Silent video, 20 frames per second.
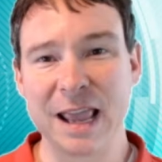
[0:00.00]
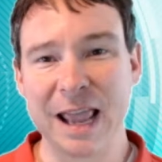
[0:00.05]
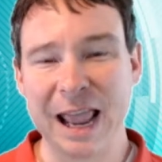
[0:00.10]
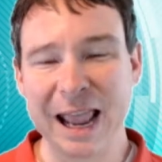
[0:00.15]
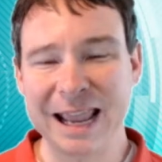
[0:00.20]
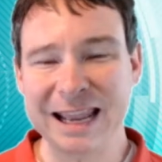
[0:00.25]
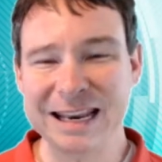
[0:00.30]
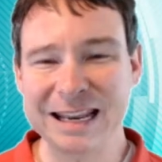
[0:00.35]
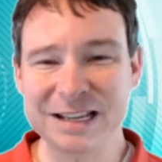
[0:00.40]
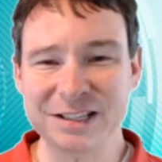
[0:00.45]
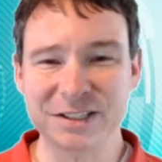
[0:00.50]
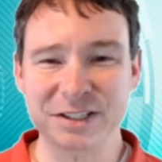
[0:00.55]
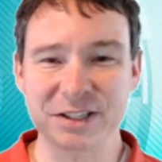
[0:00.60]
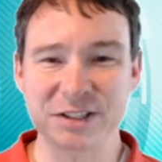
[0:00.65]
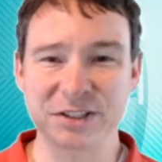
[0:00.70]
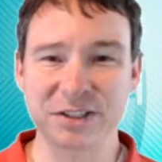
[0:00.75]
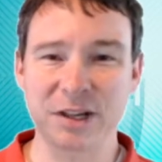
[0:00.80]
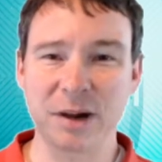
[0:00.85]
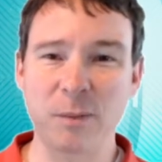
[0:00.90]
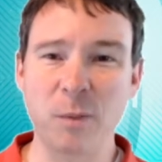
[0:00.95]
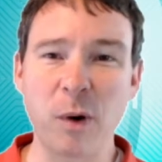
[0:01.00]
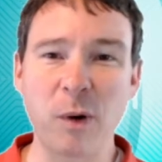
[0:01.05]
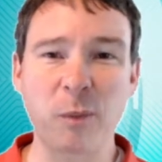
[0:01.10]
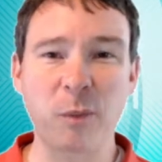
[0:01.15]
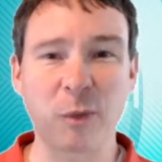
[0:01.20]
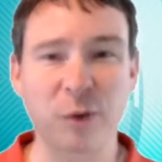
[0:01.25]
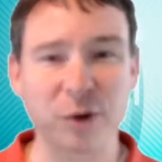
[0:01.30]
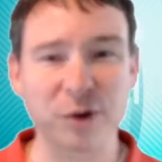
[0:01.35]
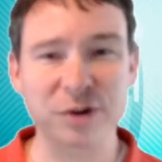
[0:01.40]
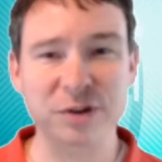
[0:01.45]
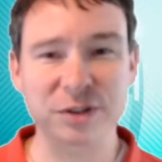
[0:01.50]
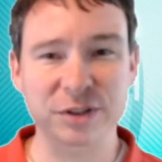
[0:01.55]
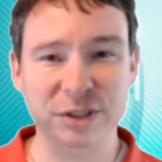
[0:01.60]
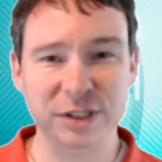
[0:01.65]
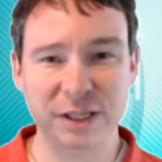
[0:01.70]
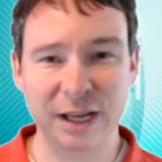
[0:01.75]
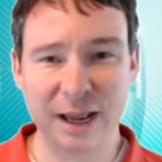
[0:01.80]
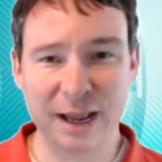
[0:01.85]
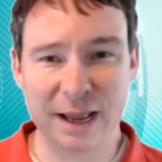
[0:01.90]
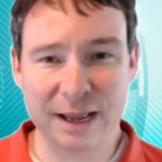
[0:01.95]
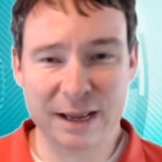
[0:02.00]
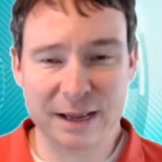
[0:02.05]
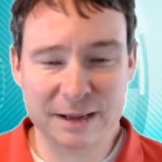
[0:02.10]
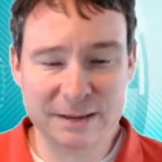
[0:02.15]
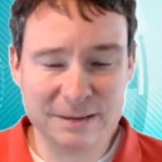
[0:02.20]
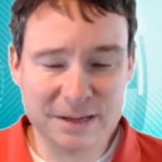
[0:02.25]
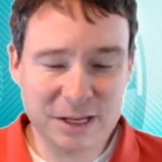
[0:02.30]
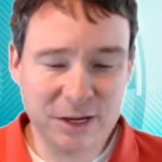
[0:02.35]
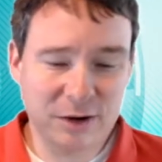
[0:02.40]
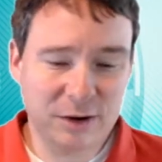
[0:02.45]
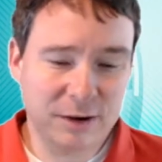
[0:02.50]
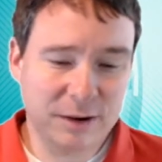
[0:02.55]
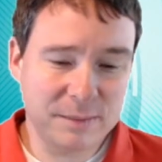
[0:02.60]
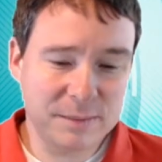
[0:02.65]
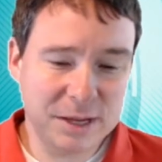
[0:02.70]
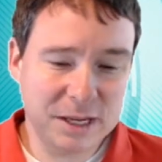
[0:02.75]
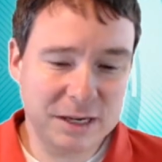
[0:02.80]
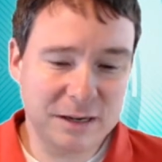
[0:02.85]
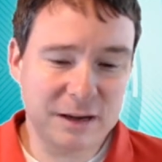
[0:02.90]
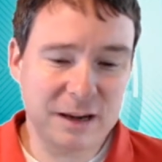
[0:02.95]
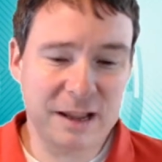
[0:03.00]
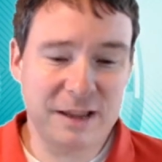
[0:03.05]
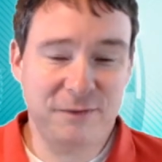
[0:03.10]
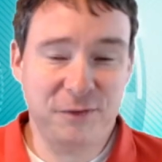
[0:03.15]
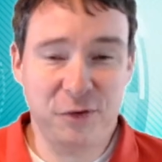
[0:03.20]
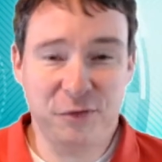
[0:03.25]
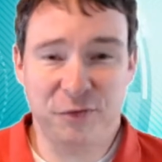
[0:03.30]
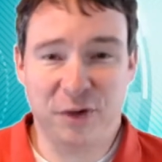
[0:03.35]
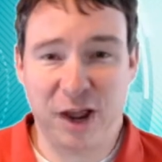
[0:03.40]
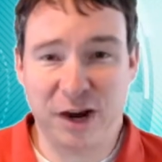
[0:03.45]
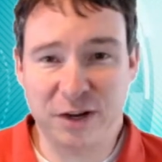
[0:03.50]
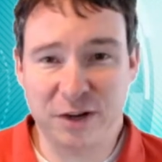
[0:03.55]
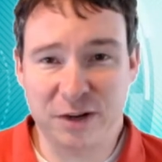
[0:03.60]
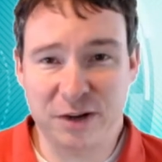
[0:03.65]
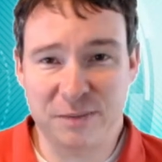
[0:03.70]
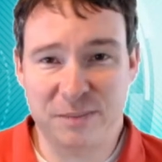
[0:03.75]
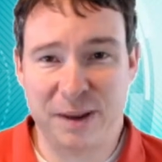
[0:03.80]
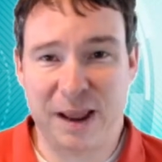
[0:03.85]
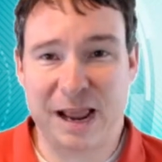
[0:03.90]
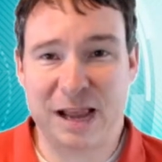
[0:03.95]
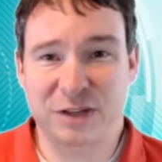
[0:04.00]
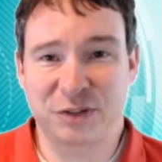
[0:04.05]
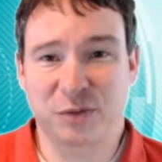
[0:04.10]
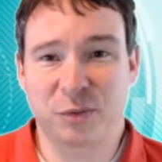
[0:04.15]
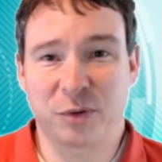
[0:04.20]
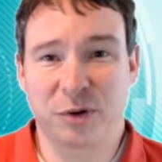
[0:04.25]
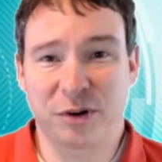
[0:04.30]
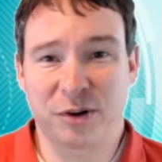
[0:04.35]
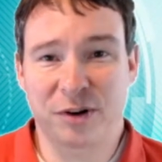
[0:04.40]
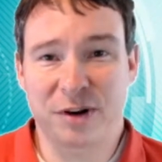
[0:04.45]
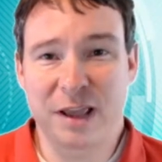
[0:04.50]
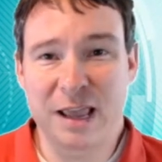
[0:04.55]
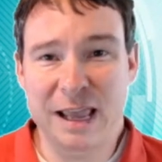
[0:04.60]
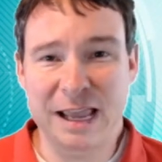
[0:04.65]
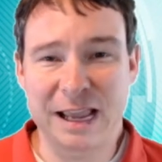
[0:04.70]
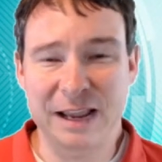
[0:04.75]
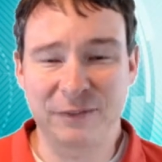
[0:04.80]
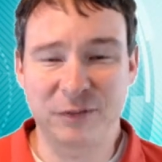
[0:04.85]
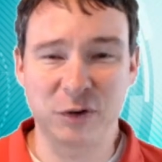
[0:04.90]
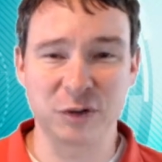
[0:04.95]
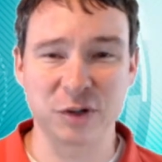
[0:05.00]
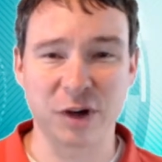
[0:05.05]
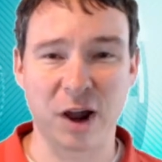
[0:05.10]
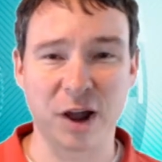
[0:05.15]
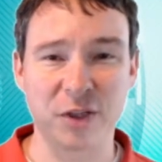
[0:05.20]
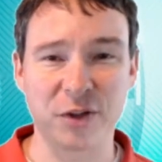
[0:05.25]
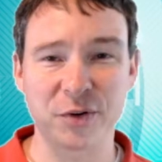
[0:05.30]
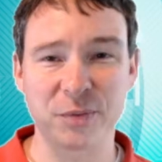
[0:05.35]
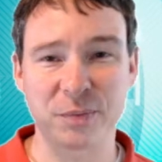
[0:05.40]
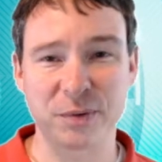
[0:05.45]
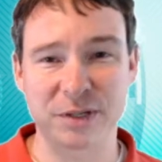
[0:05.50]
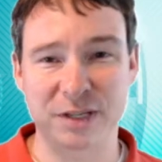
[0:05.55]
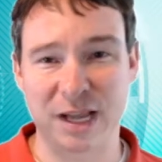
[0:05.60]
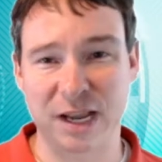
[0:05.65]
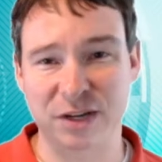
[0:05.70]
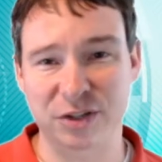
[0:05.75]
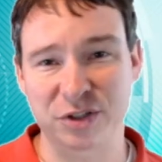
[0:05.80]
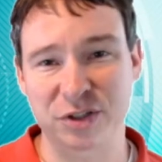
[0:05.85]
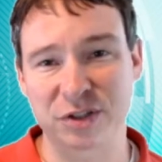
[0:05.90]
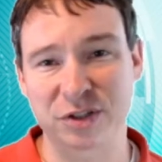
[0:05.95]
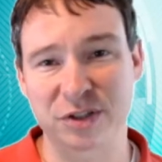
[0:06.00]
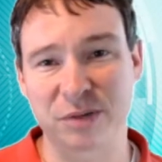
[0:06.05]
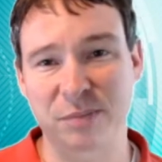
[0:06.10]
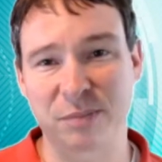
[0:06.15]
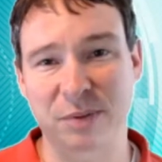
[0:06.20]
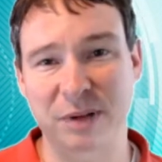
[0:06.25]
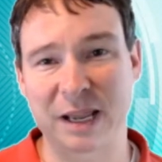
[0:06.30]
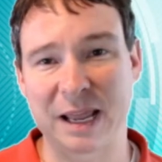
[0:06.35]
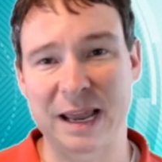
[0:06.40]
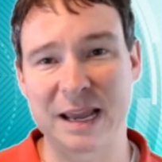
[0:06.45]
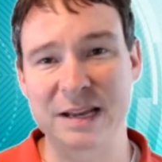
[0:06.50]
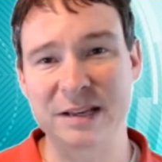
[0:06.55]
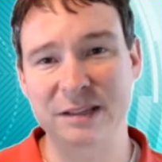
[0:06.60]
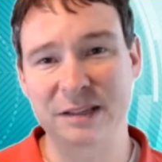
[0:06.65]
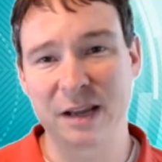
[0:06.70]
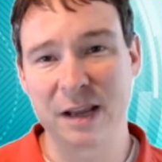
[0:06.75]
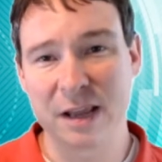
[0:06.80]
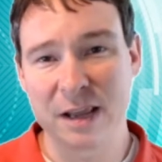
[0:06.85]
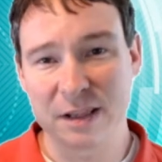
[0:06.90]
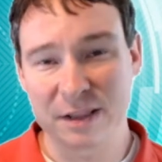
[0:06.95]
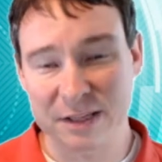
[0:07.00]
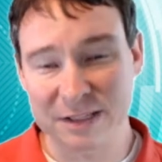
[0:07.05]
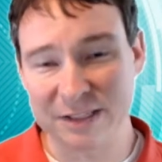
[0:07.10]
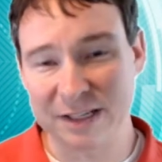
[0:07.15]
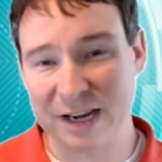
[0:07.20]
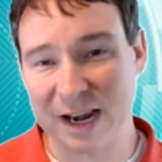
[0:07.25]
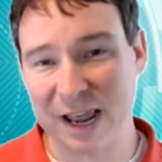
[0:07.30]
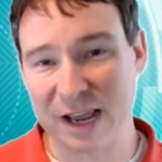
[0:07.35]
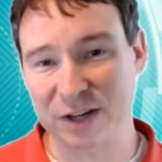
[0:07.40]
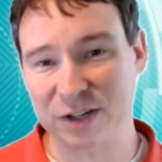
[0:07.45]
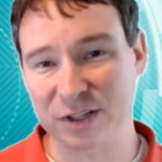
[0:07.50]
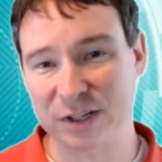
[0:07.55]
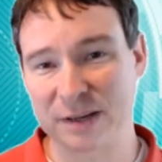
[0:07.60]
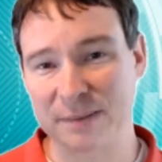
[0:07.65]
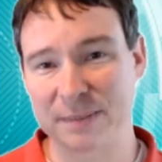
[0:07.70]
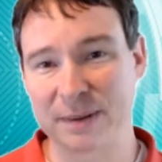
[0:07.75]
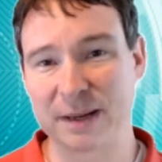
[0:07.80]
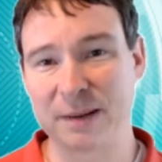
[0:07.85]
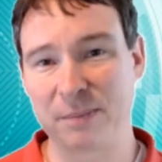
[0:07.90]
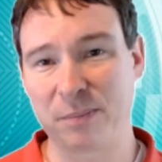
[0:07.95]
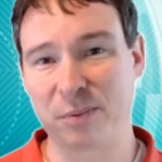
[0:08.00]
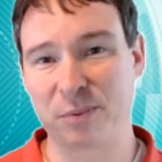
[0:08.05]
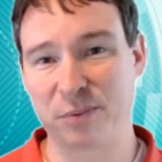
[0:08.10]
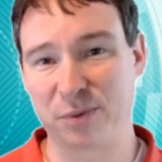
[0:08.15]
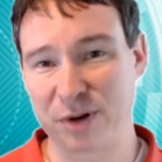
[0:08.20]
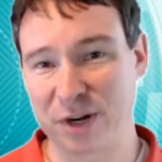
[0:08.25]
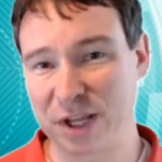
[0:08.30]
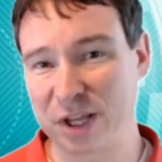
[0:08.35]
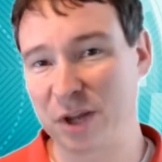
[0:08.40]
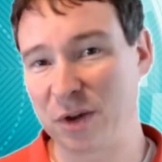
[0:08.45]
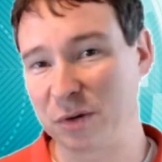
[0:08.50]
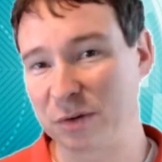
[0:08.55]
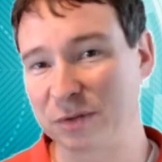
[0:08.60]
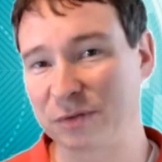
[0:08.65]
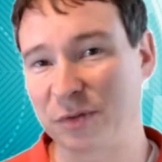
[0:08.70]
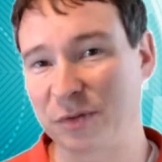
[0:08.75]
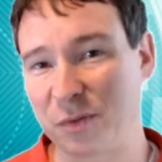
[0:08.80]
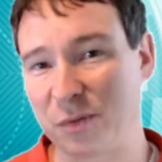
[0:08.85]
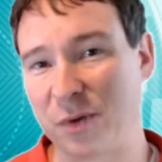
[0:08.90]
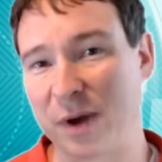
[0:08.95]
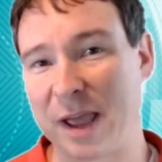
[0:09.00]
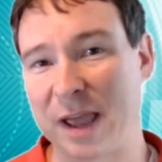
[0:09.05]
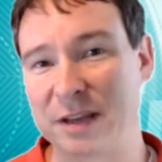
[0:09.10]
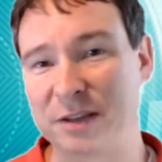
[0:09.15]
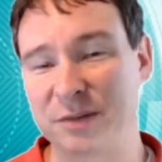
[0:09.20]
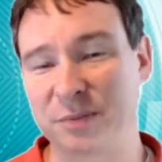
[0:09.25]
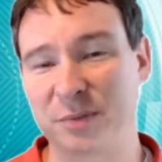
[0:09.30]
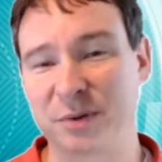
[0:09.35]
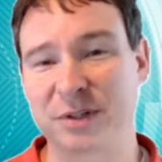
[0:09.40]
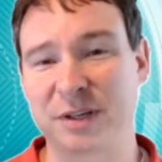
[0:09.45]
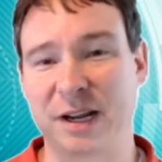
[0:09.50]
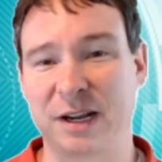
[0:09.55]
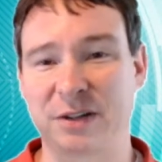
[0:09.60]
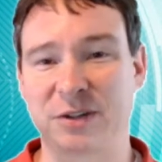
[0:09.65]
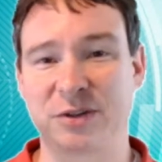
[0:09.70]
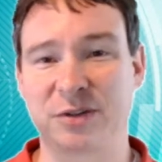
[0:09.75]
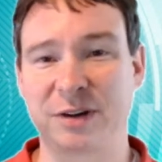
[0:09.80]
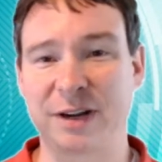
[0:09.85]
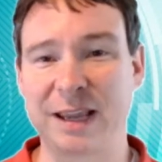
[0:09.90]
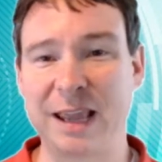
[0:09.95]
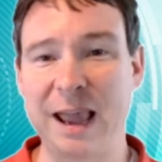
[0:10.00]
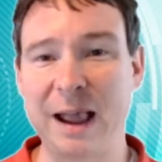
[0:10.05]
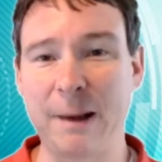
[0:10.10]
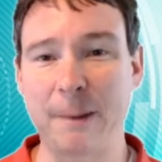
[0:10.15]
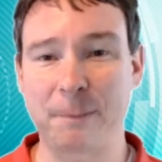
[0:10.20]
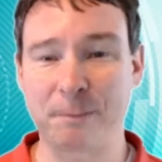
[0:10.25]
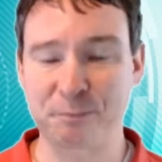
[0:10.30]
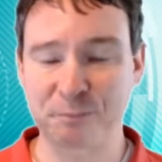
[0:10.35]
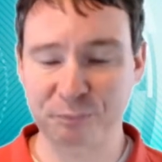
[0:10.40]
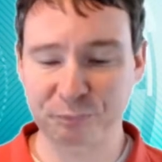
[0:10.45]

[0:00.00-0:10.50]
And this somewhat works. If you've got a good password, if there's other protections in place, this can actually be a pretty useful way to protect your account.